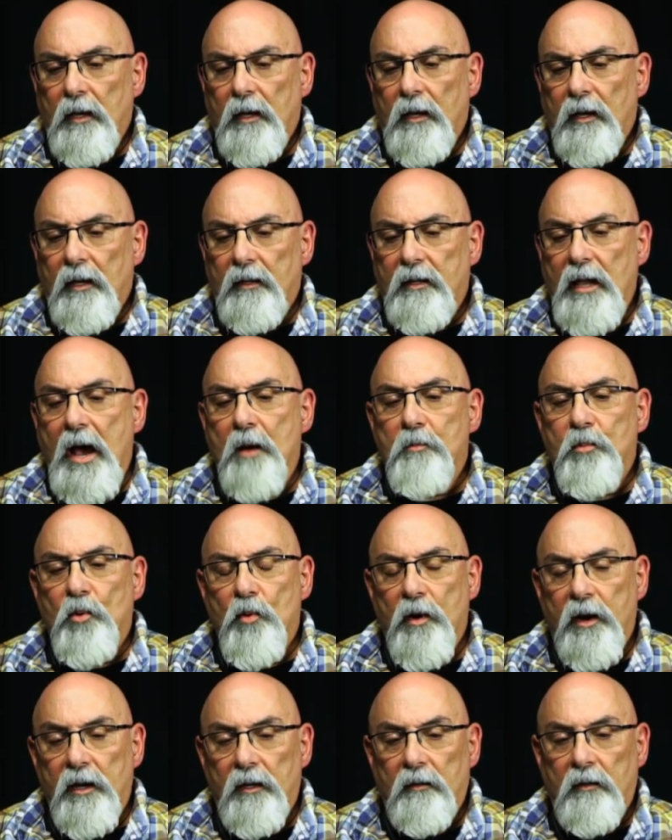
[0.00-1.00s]
at that
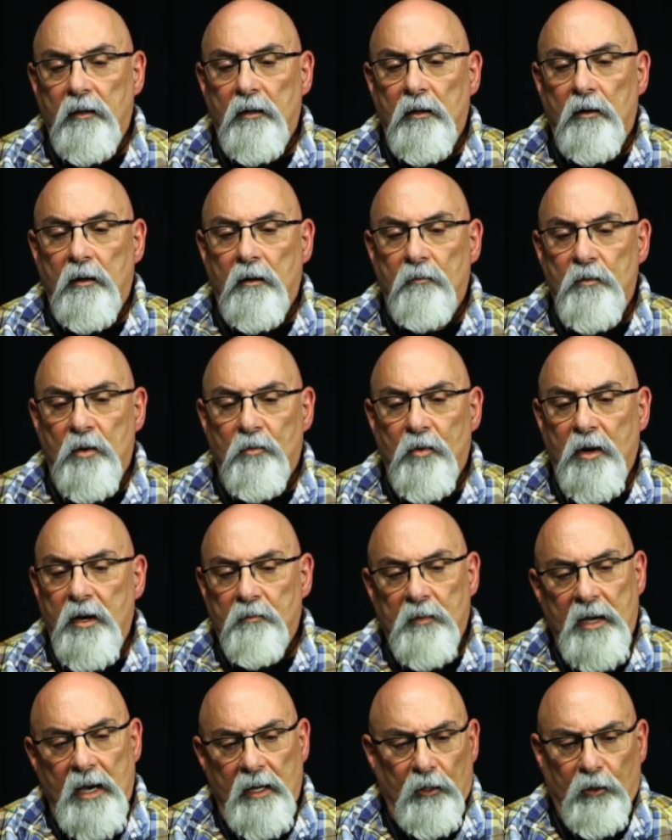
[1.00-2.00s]
point, I remember
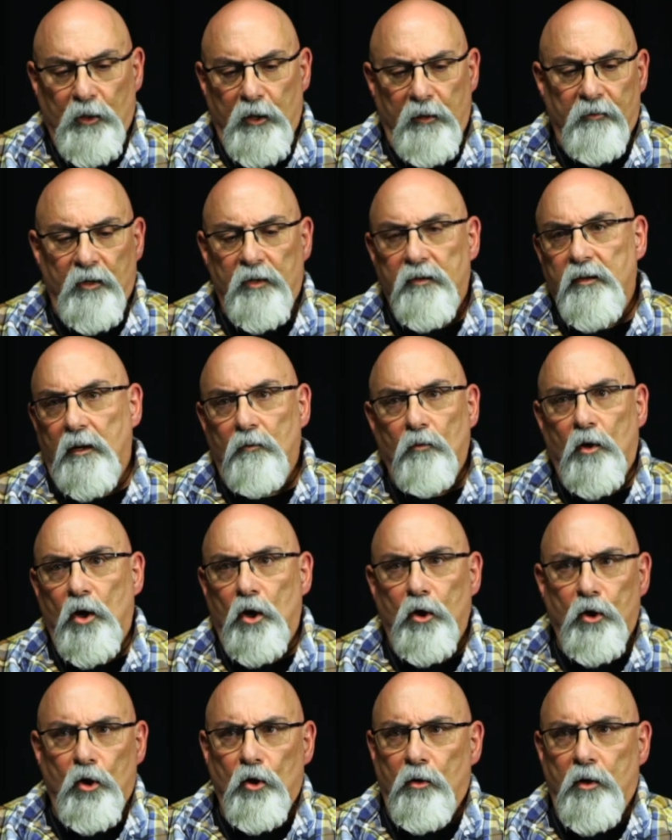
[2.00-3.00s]
him kind of leaving, saying,
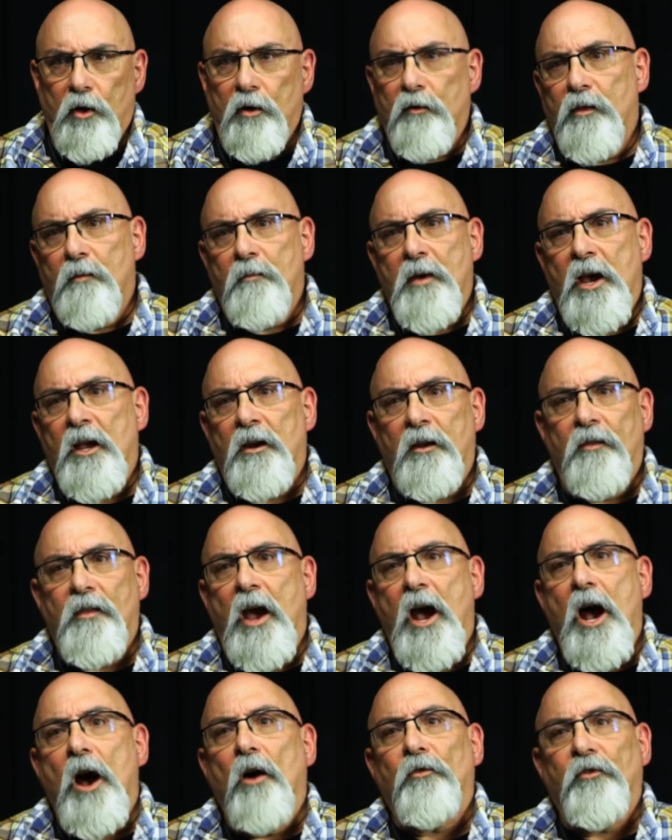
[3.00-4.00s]
well, you're the man of the
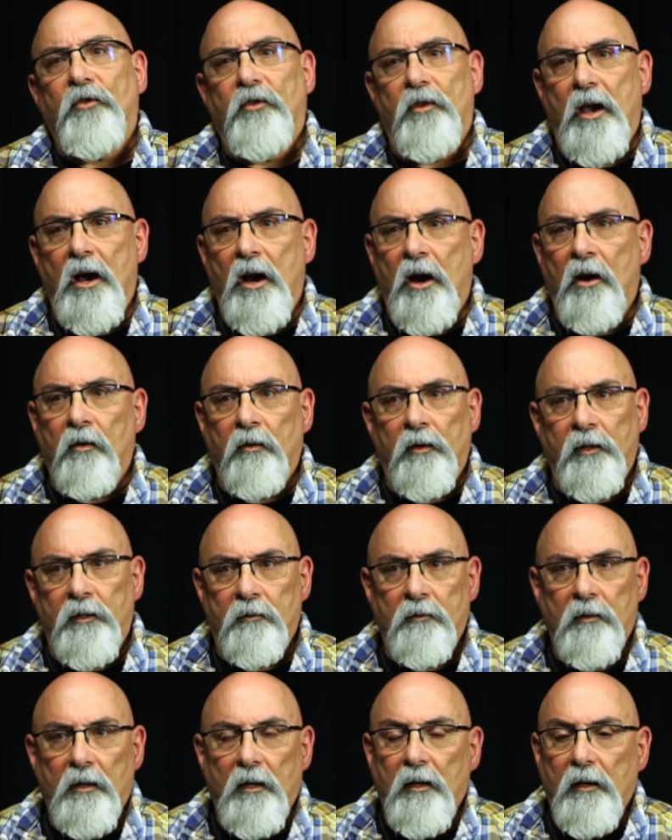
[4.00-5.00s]
house now.
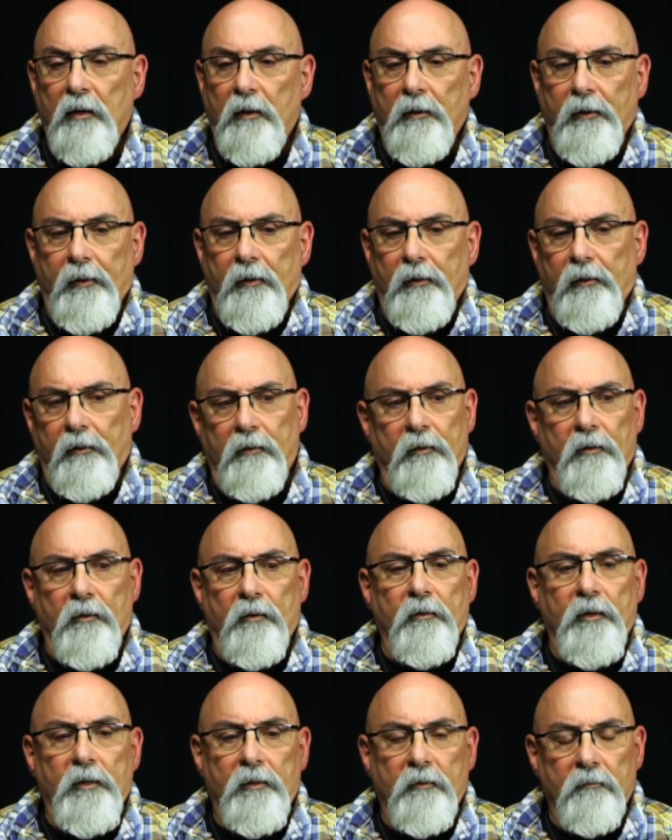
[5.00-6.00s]
And,
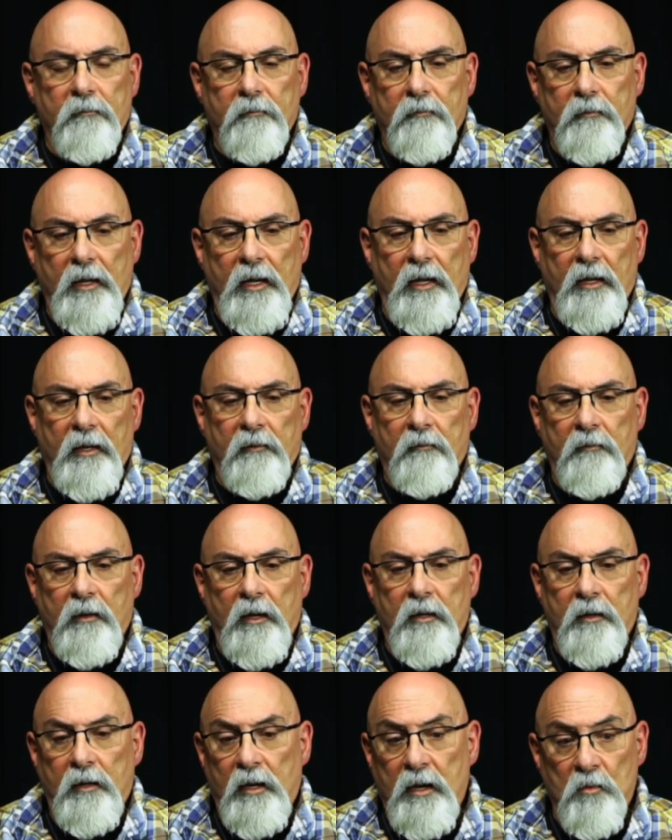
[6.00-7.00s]

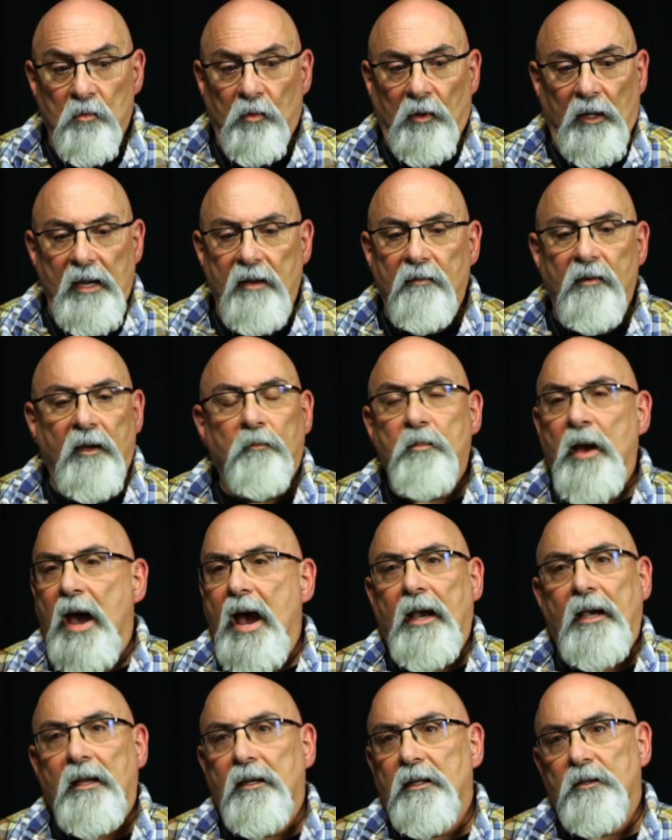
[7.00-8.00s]
and him leaving,
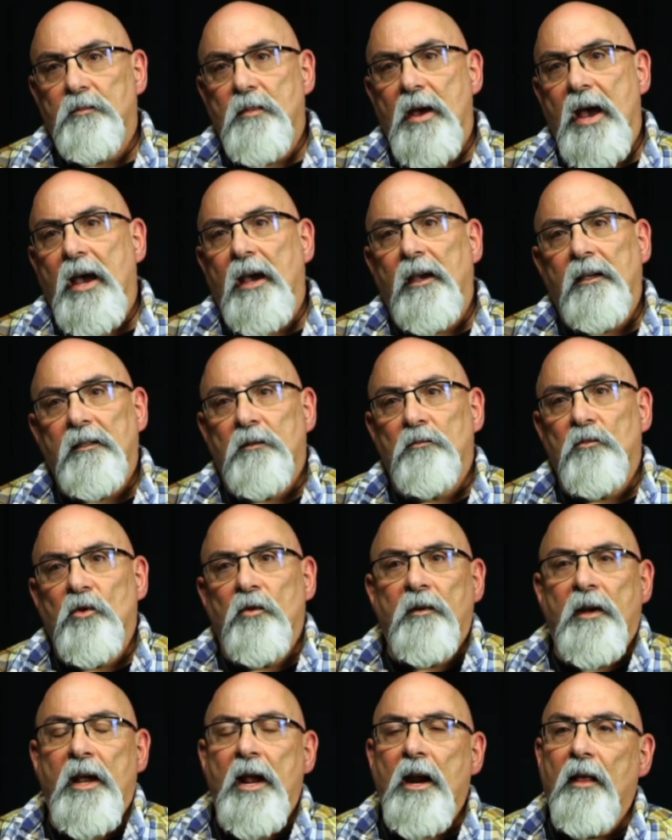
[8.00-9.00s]
packing his bags and
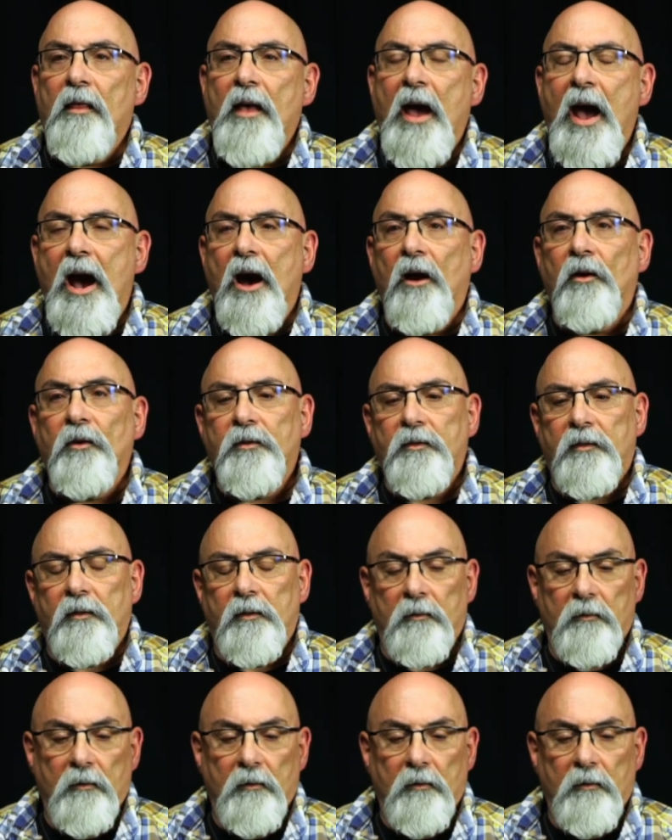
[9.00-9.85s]
moving out of the house.